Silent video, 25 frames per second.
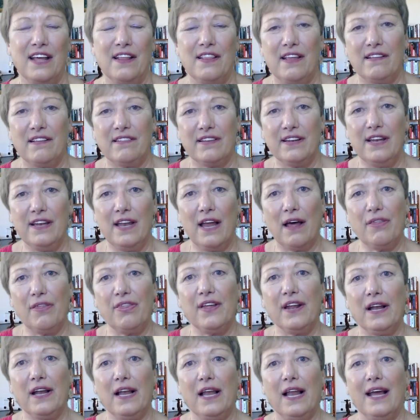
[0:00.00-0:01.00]
There's
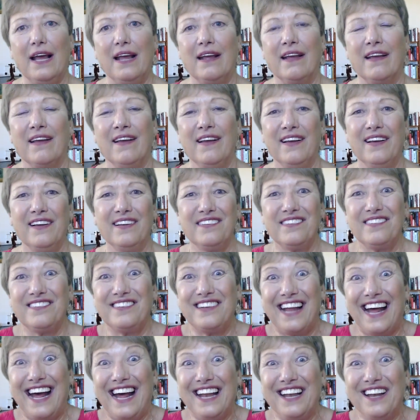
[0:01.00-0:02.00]
nothing like
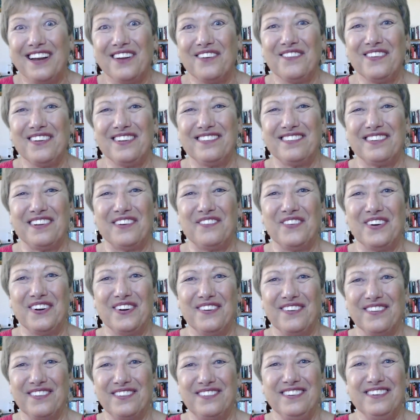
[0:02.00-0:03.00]
standing with
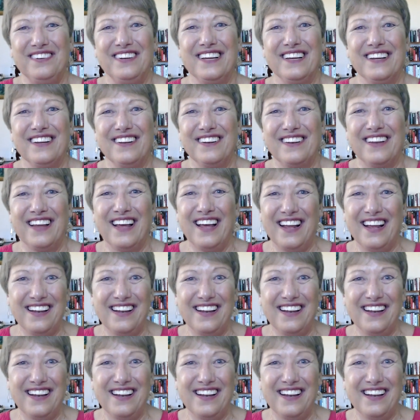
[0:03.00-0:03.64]
someone or sitting at